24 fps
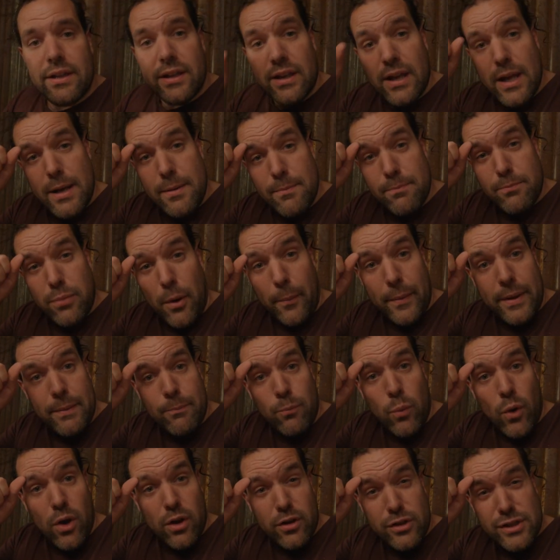And probably
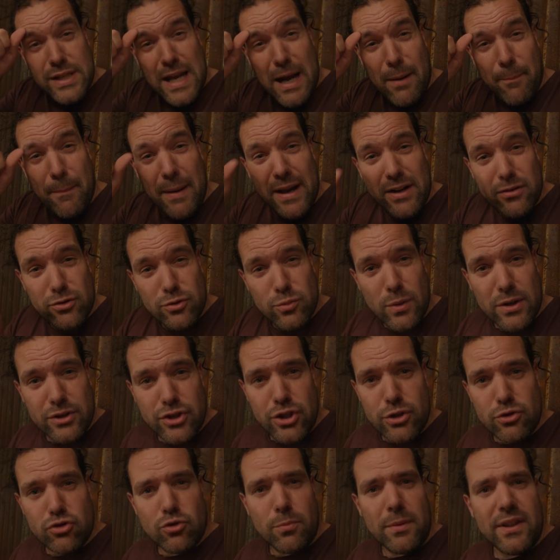works out better as well
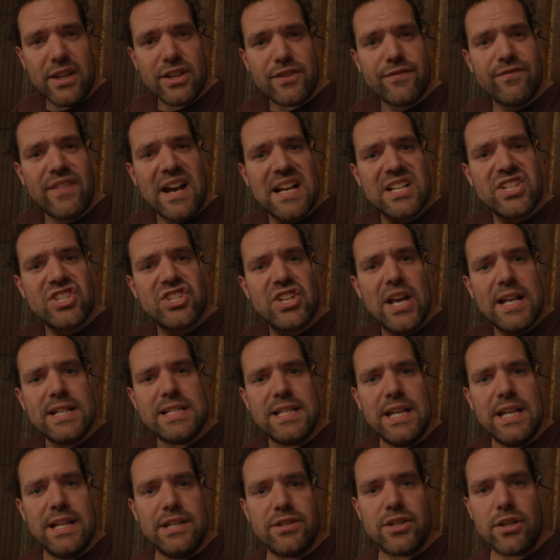to use some of this fast
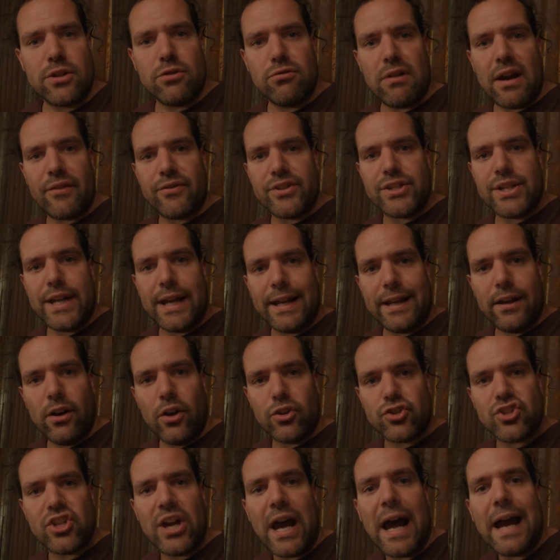setting so gravity ain't
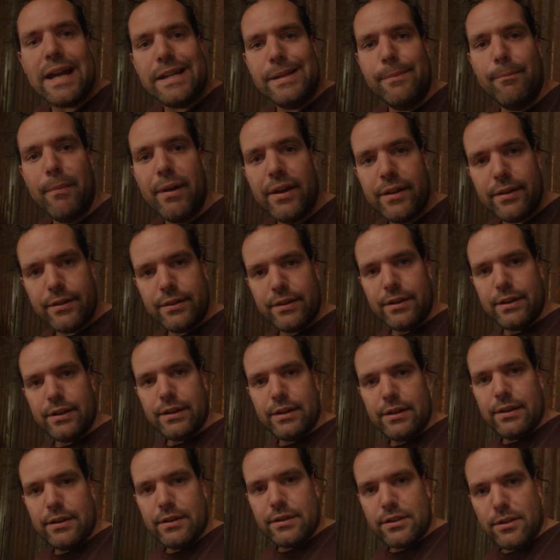got time
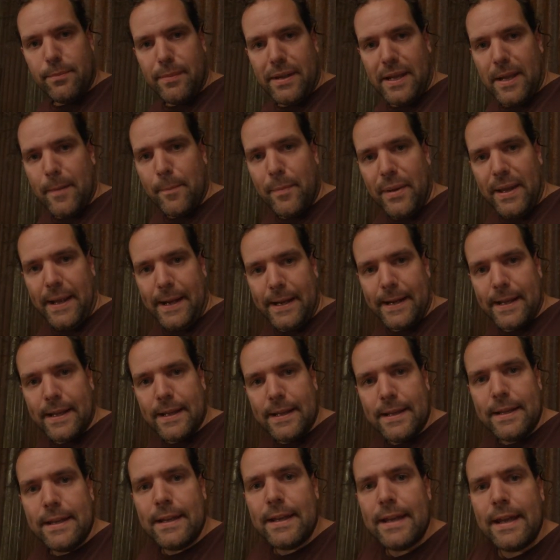to be a pig.
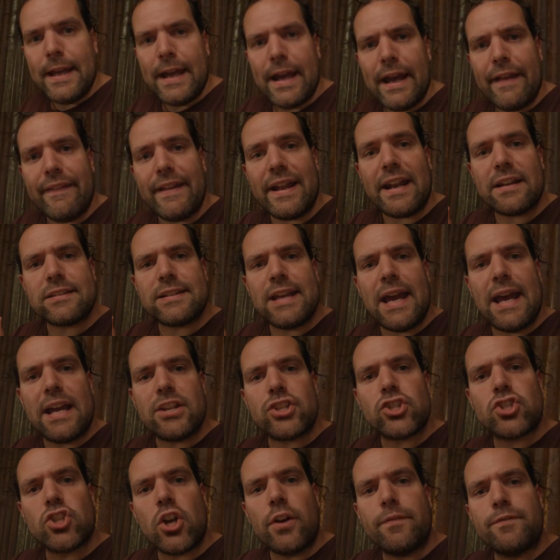And then I'd get a
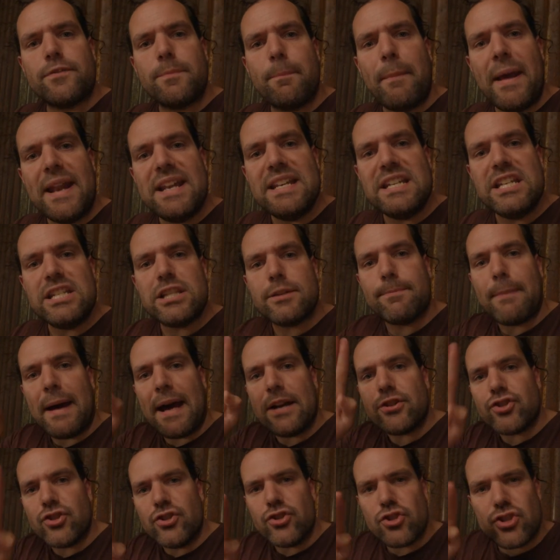soft bendy
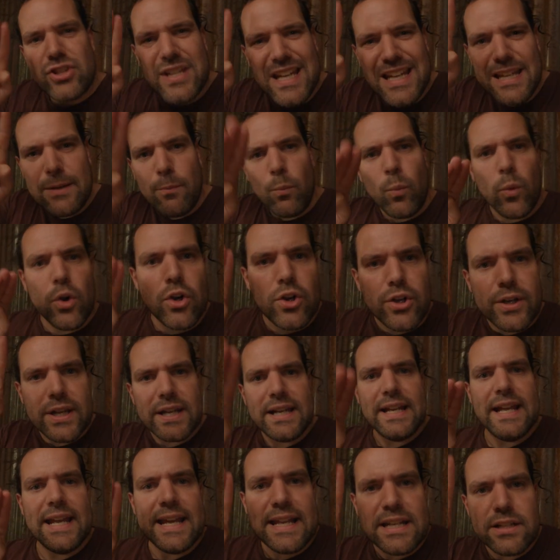spatula and just keep working
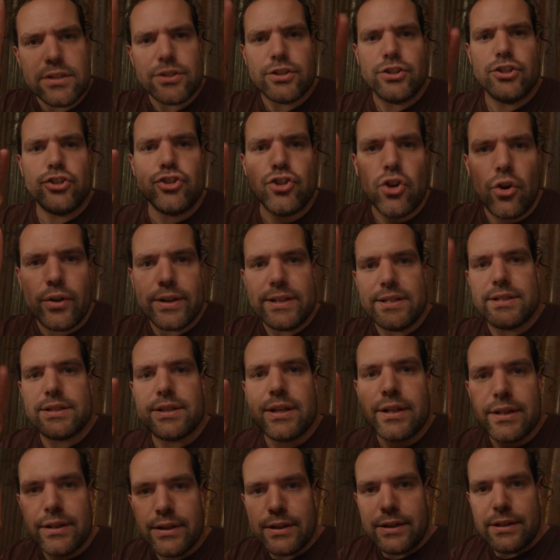it into the joint.